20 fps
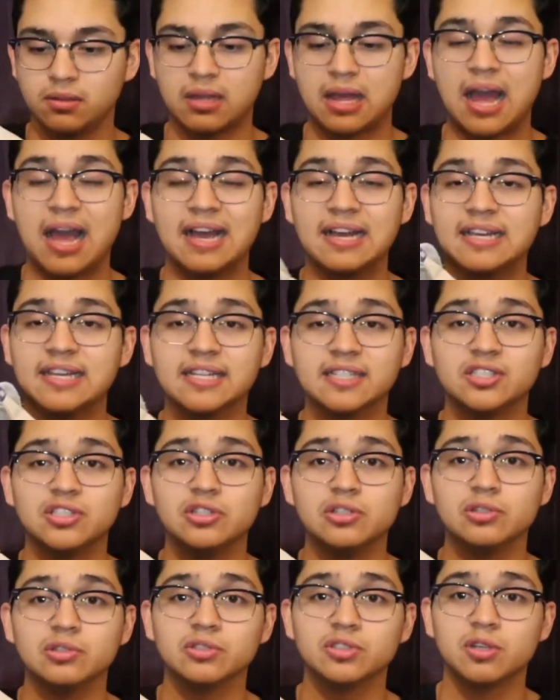I guess you
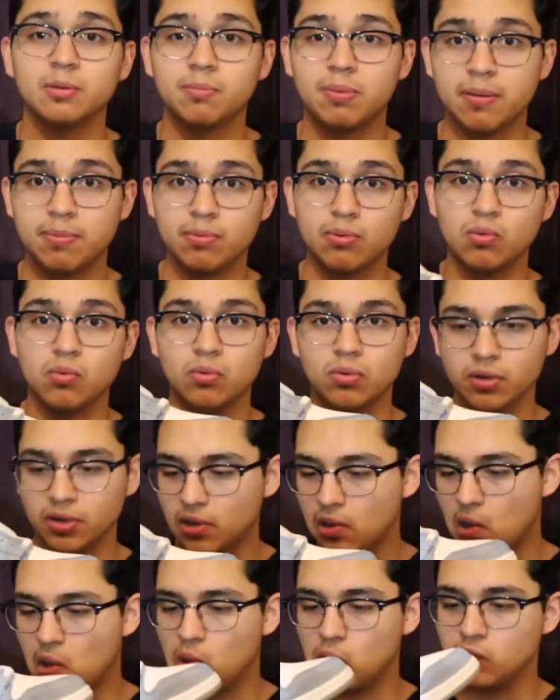know some people would
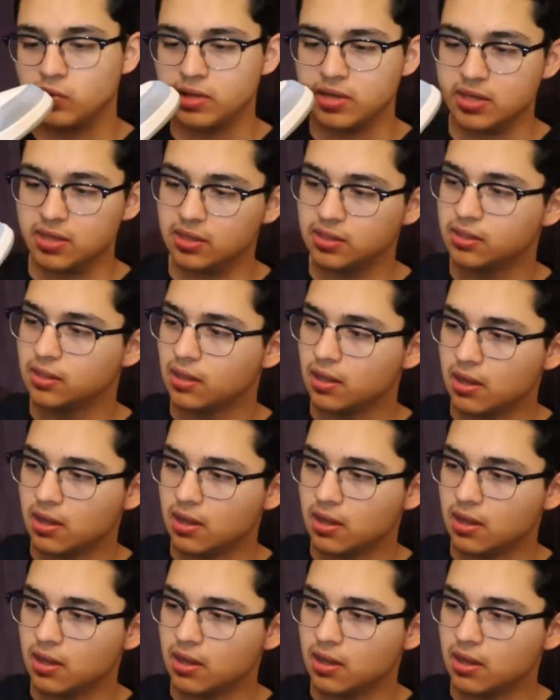call these